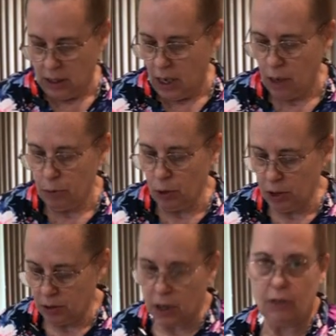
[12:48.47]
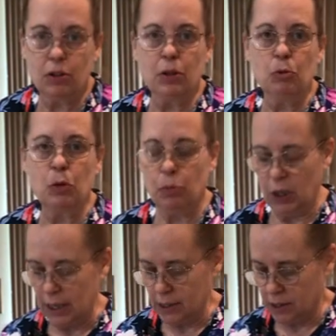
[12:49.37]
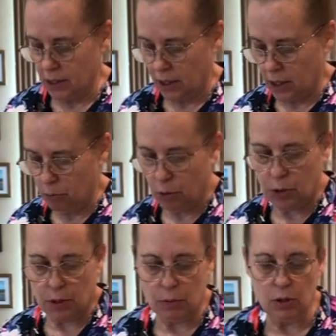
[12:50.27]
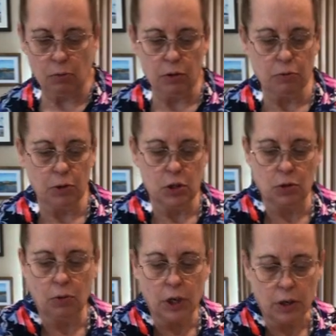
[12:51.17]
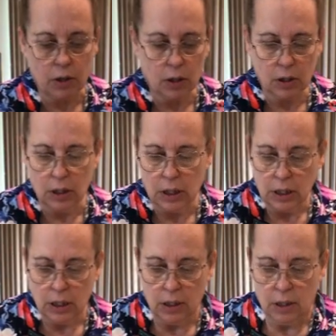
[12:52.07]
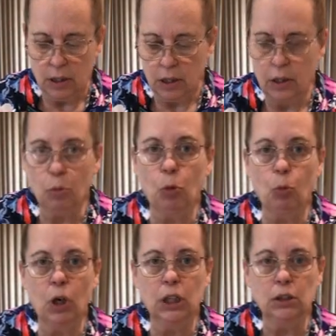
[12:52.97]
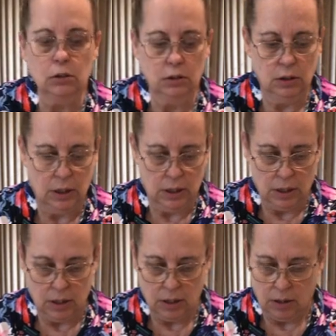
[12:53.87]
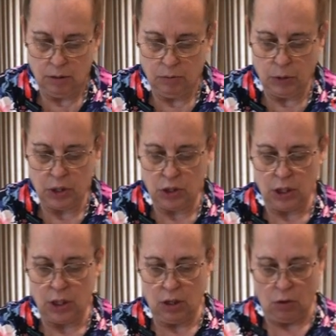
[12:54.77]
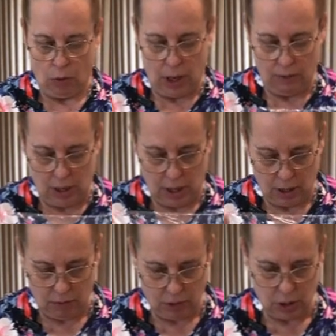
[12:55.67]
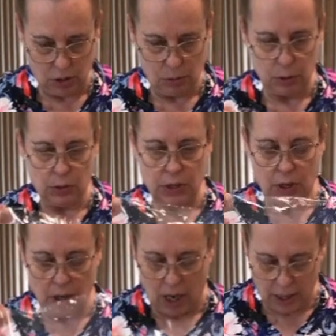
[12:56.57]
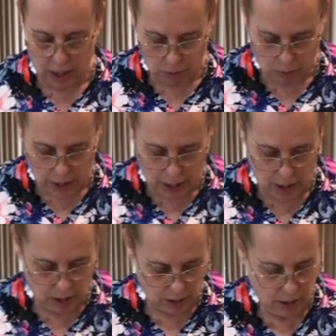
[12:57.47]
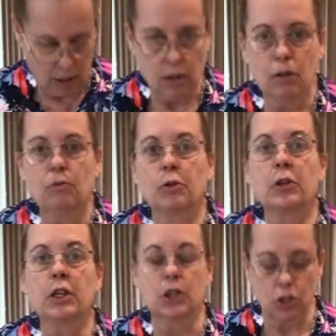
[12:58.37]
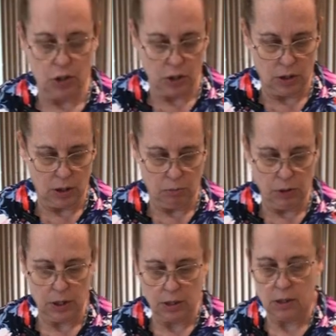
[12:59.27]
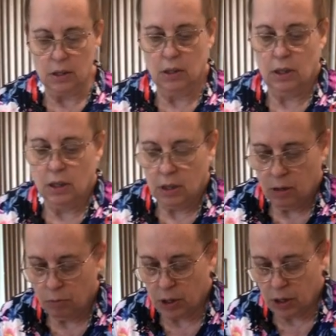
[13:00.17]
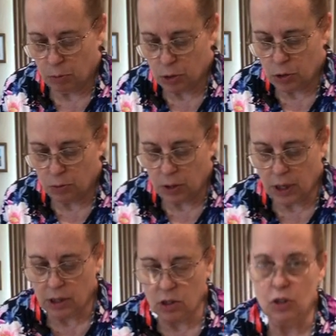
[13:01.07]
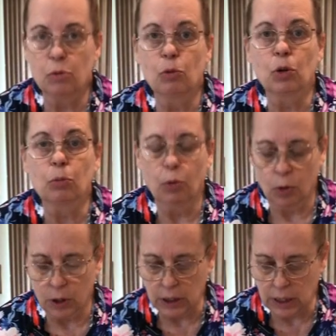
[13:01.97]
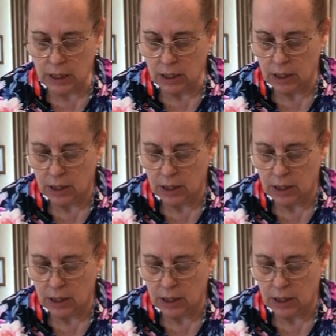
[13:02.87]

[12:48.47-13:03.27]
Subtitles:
I'm going to cover them with plastic and put them in the refrigerator. Number one, my chicken and gravy and vegetables are not yet ready for the addition of the dumplings. But number two, and actually more importantly,